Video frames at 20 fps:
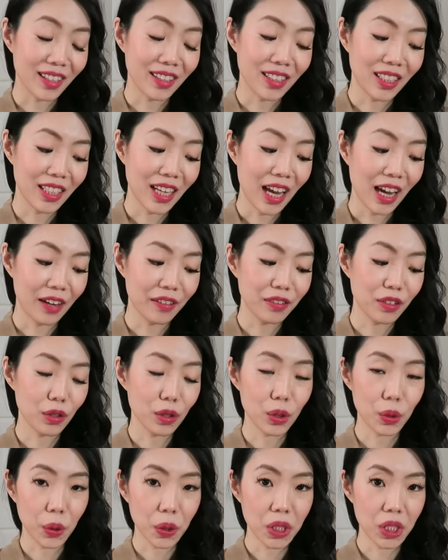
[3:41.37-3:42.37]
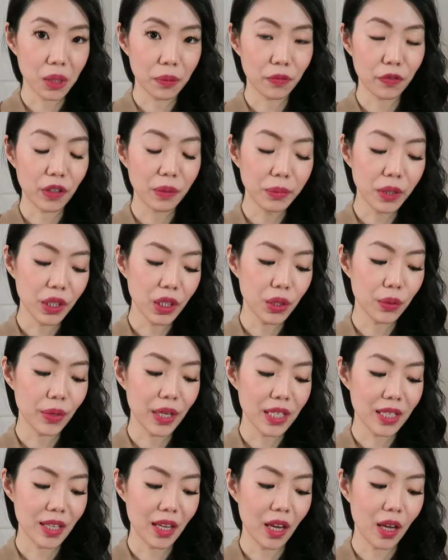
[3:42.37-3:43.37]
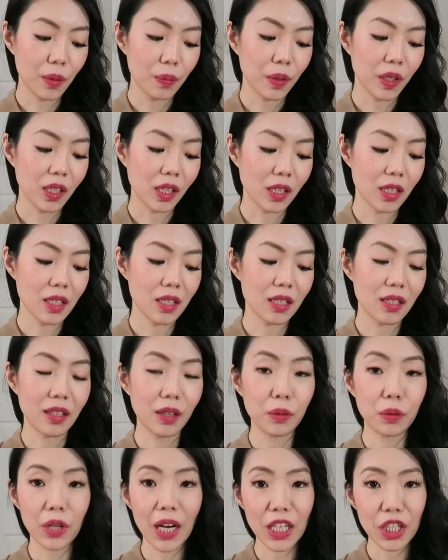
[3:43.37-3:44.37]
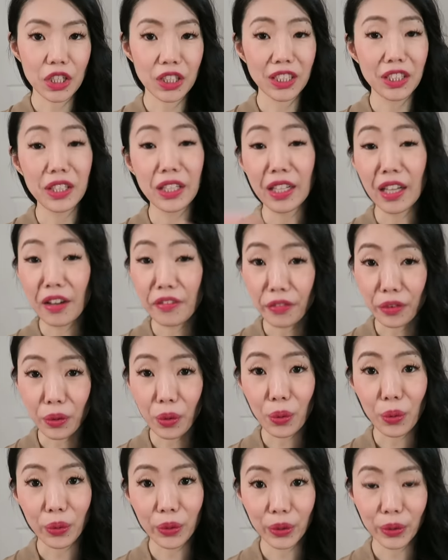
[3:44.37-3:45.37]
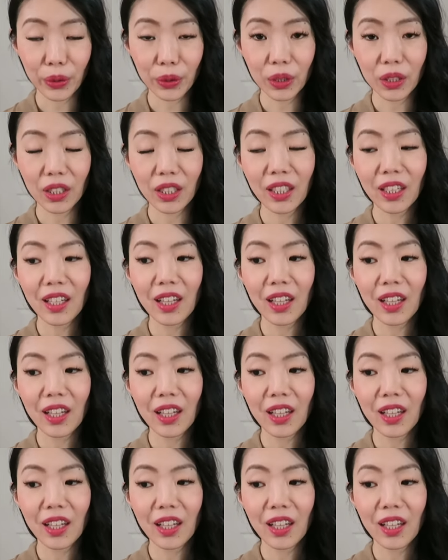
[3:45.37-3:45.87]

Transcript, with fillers: I did have to source them from the USA because they were actually never ordered